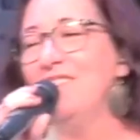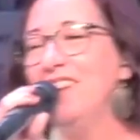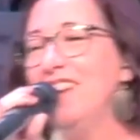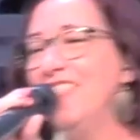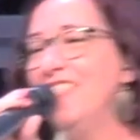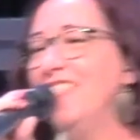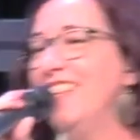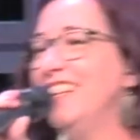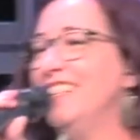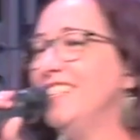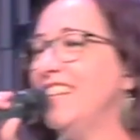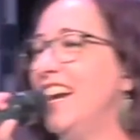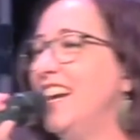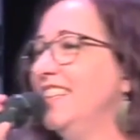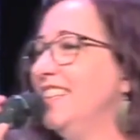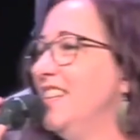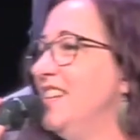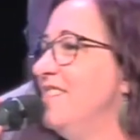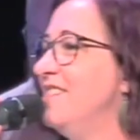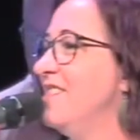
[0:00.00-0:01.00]
one of the things
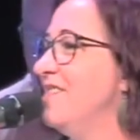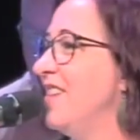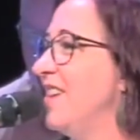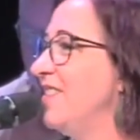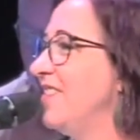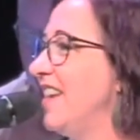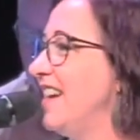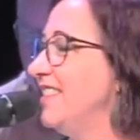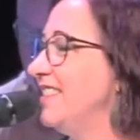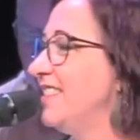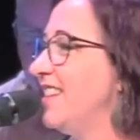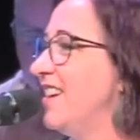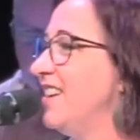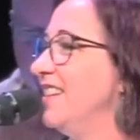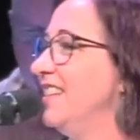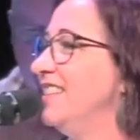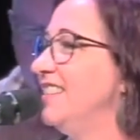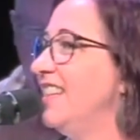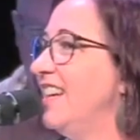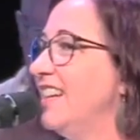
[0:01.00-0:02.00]
I love about that
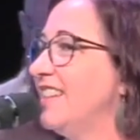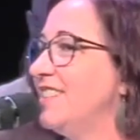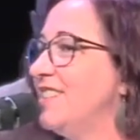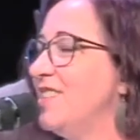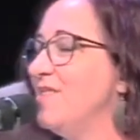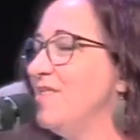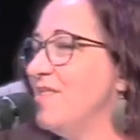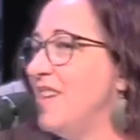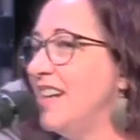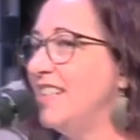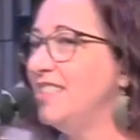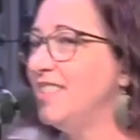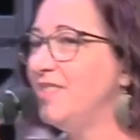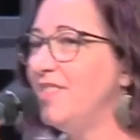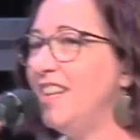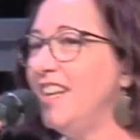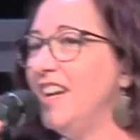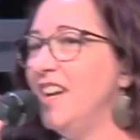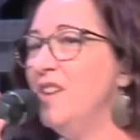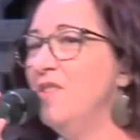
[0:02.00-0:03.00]
song is it actually reminds
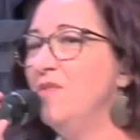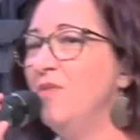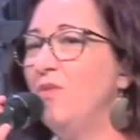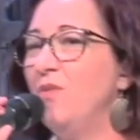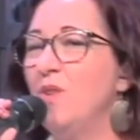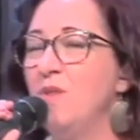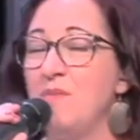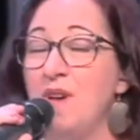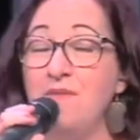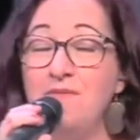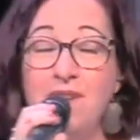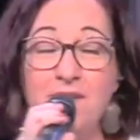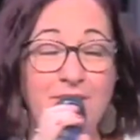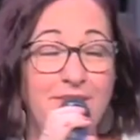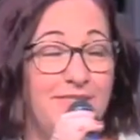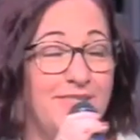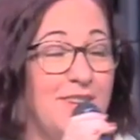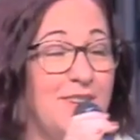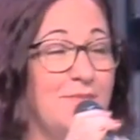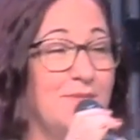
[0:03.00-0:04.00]
me of one of my
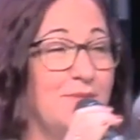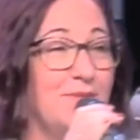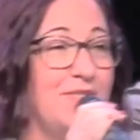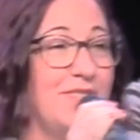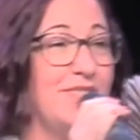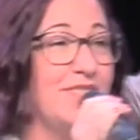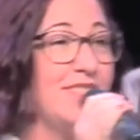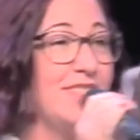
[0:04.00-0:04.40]
favorite Psalms, which is